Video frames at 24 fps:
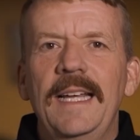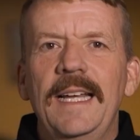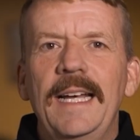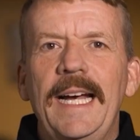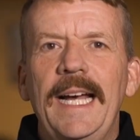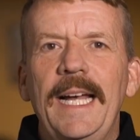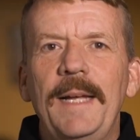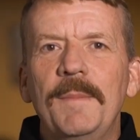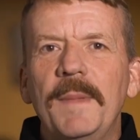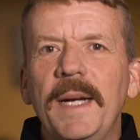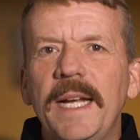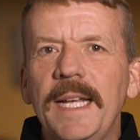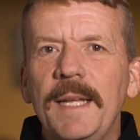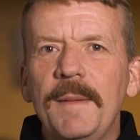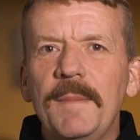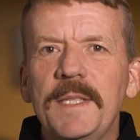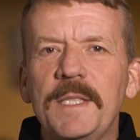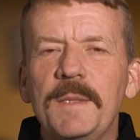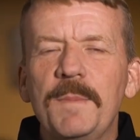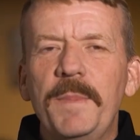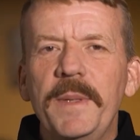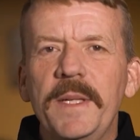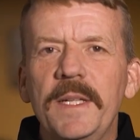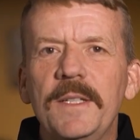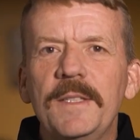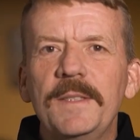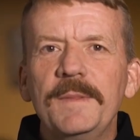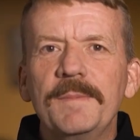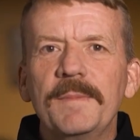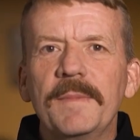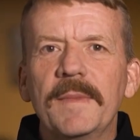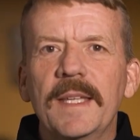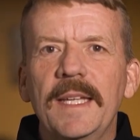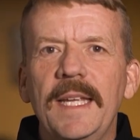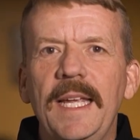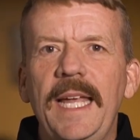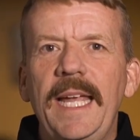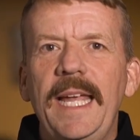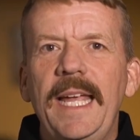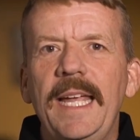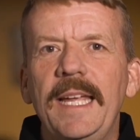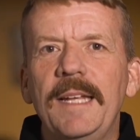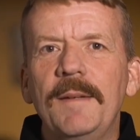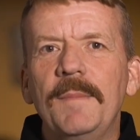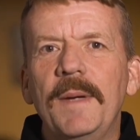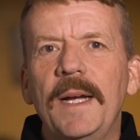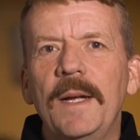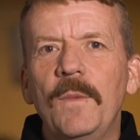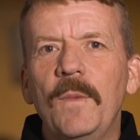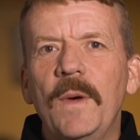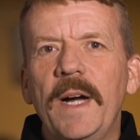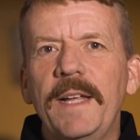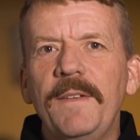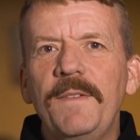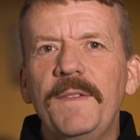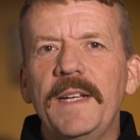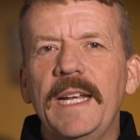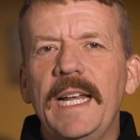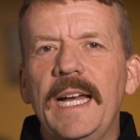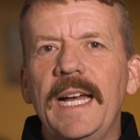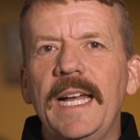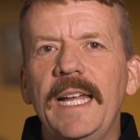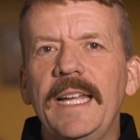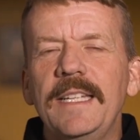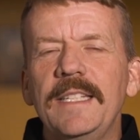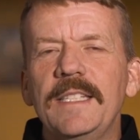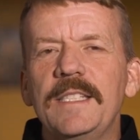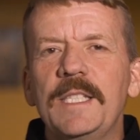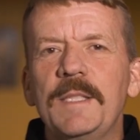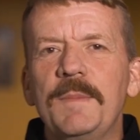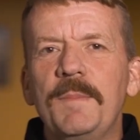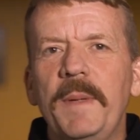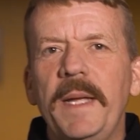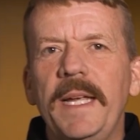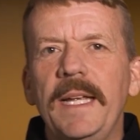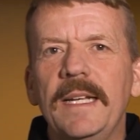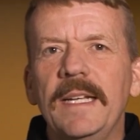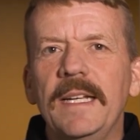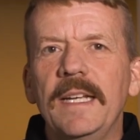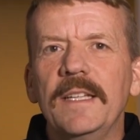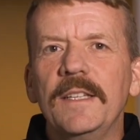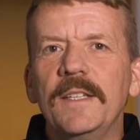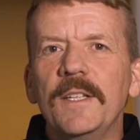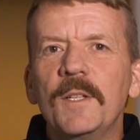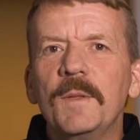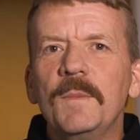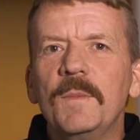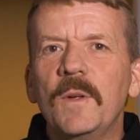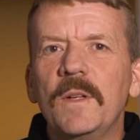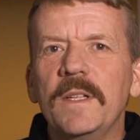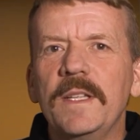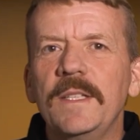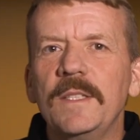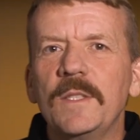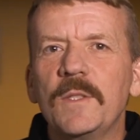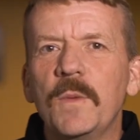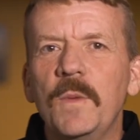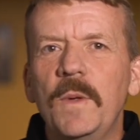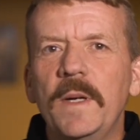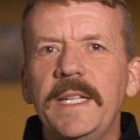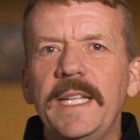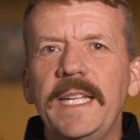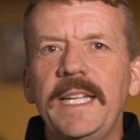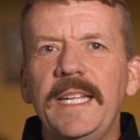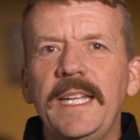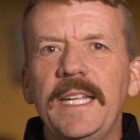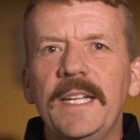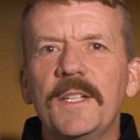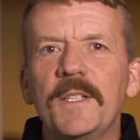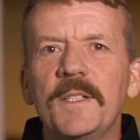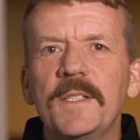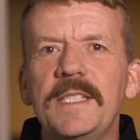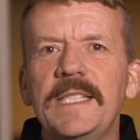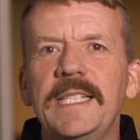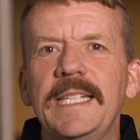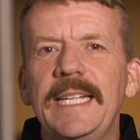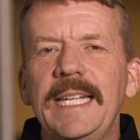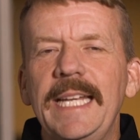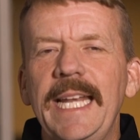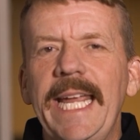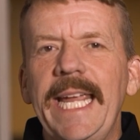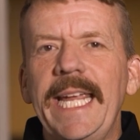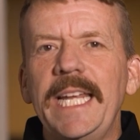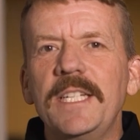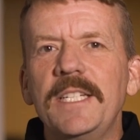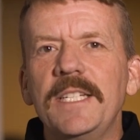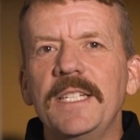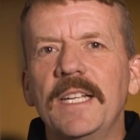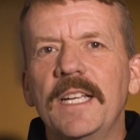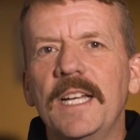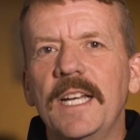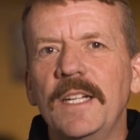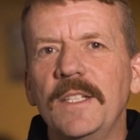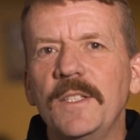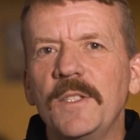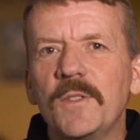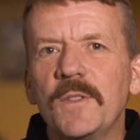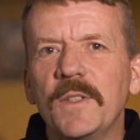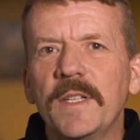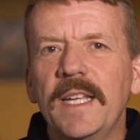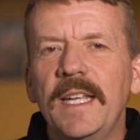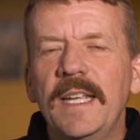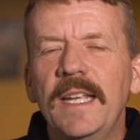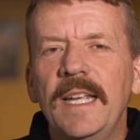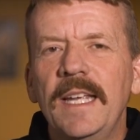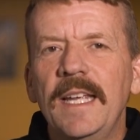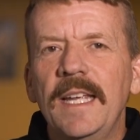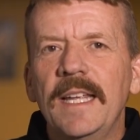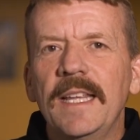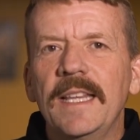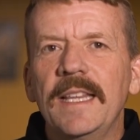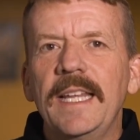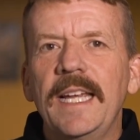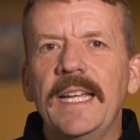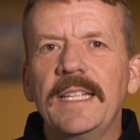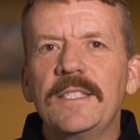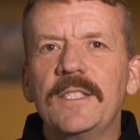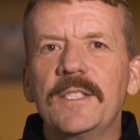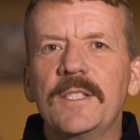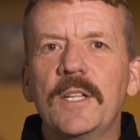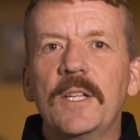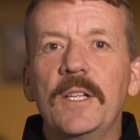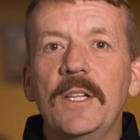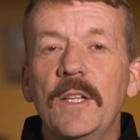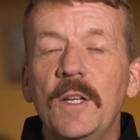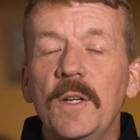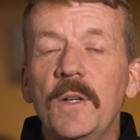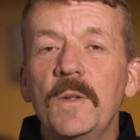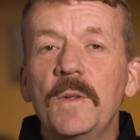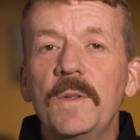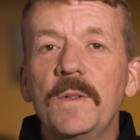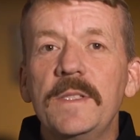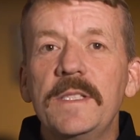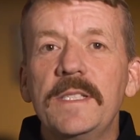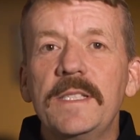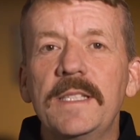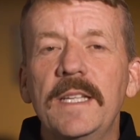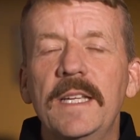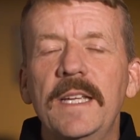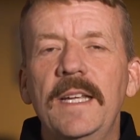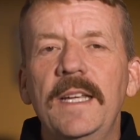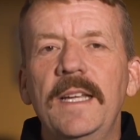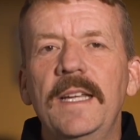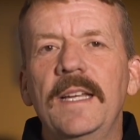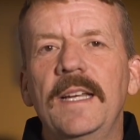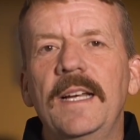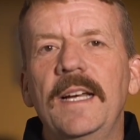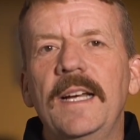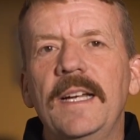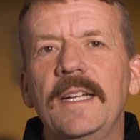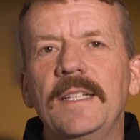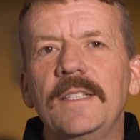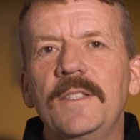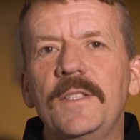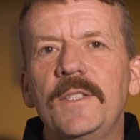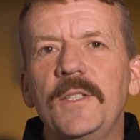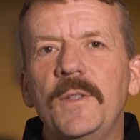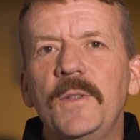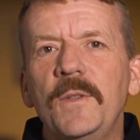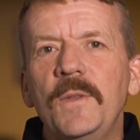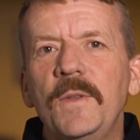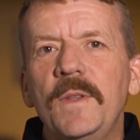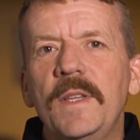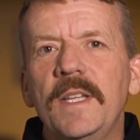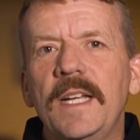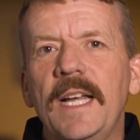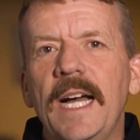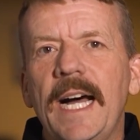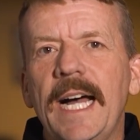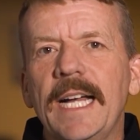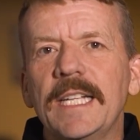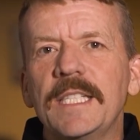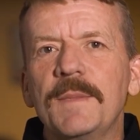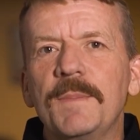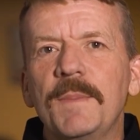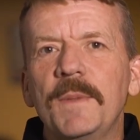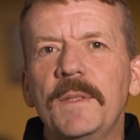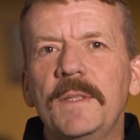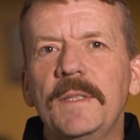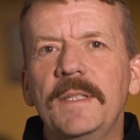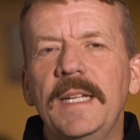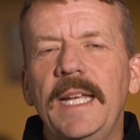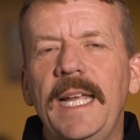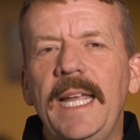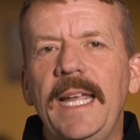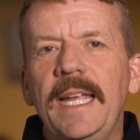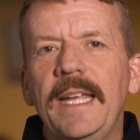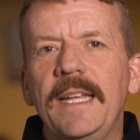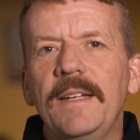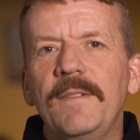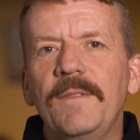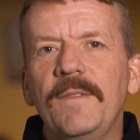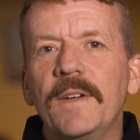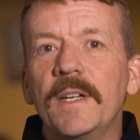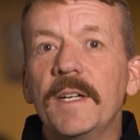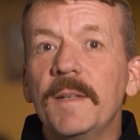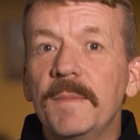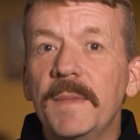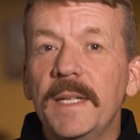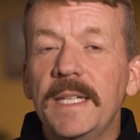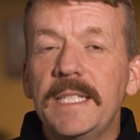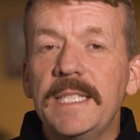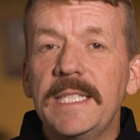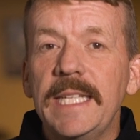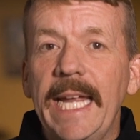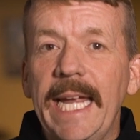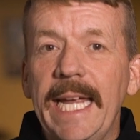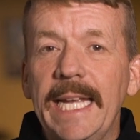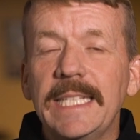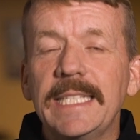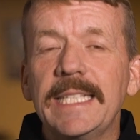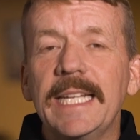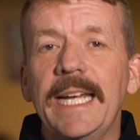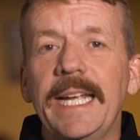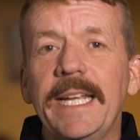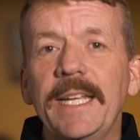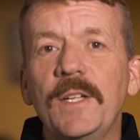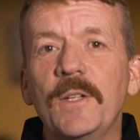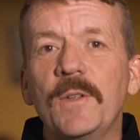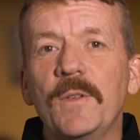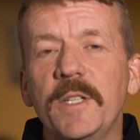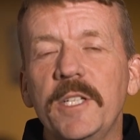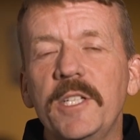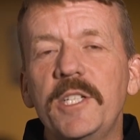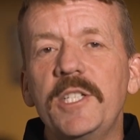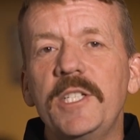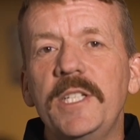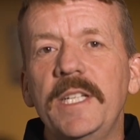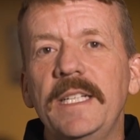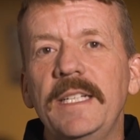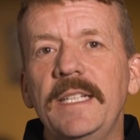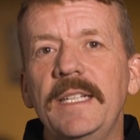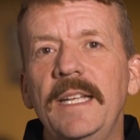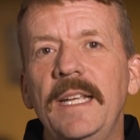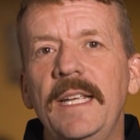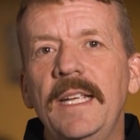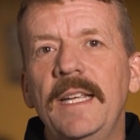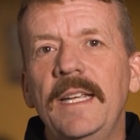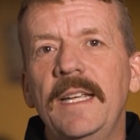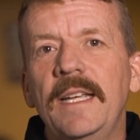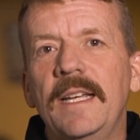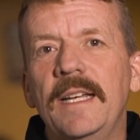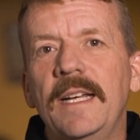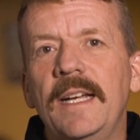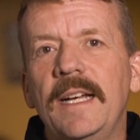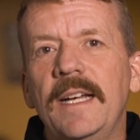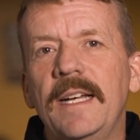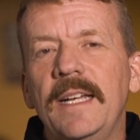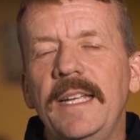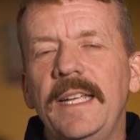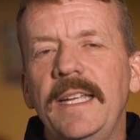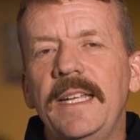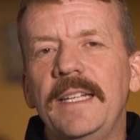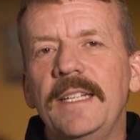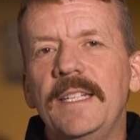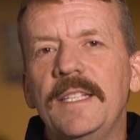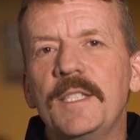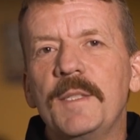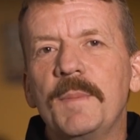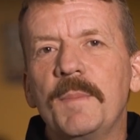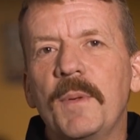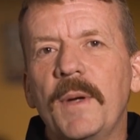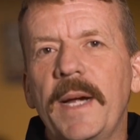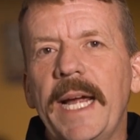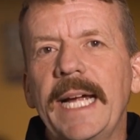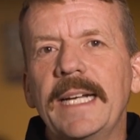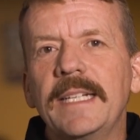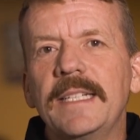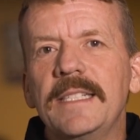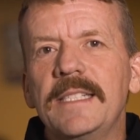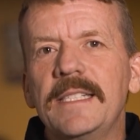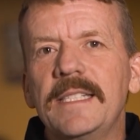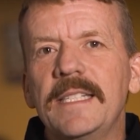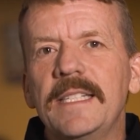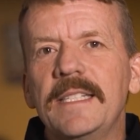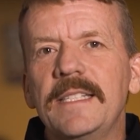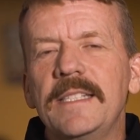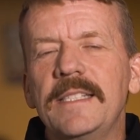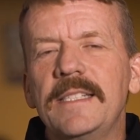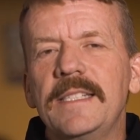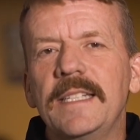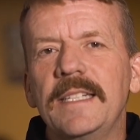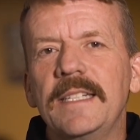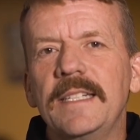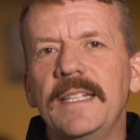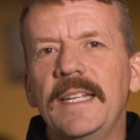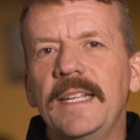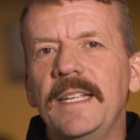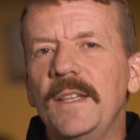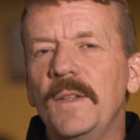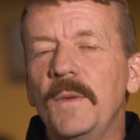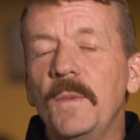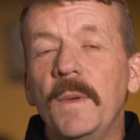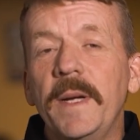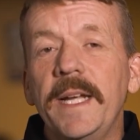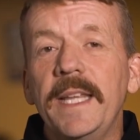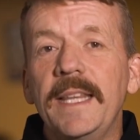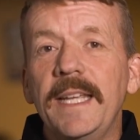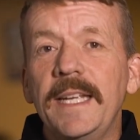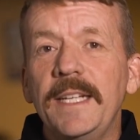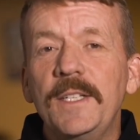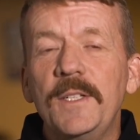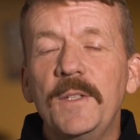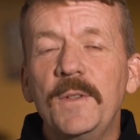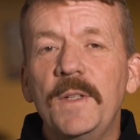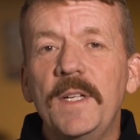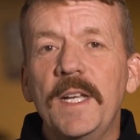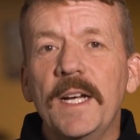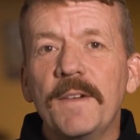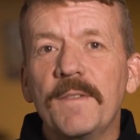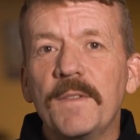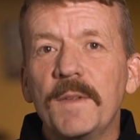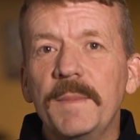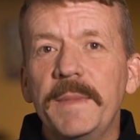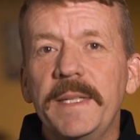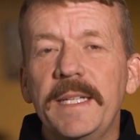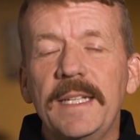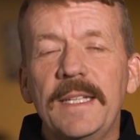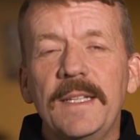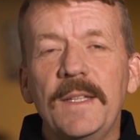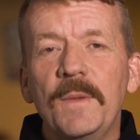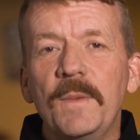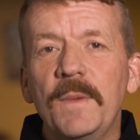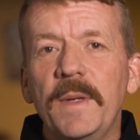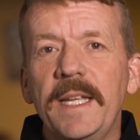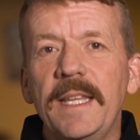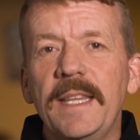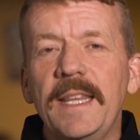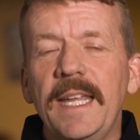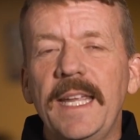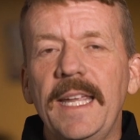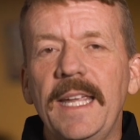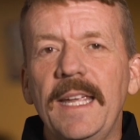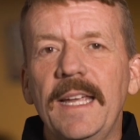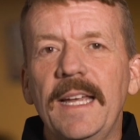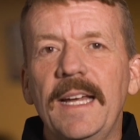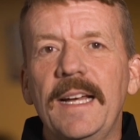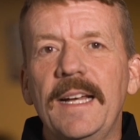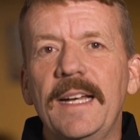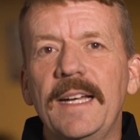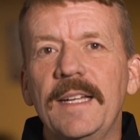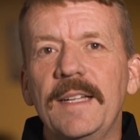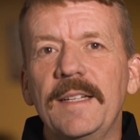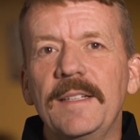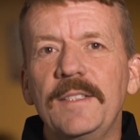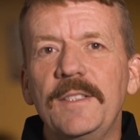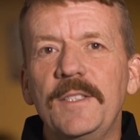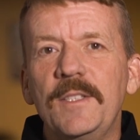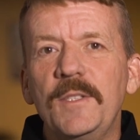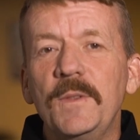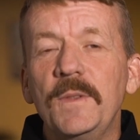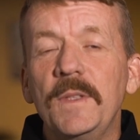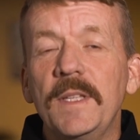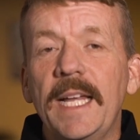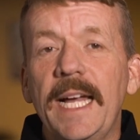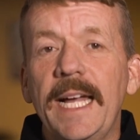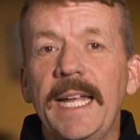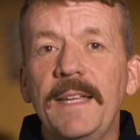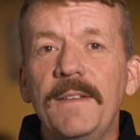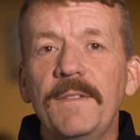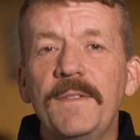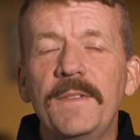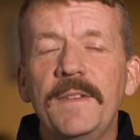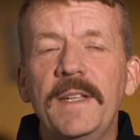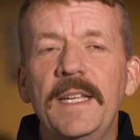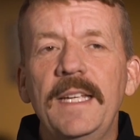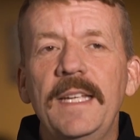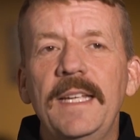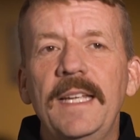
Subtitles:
Hi, my name is Bill, and my wife and I spent a little more than 20 years in an Asian country that's closed to the gospel and very much anti-Christian in its practices and the way they do government and the way they do life.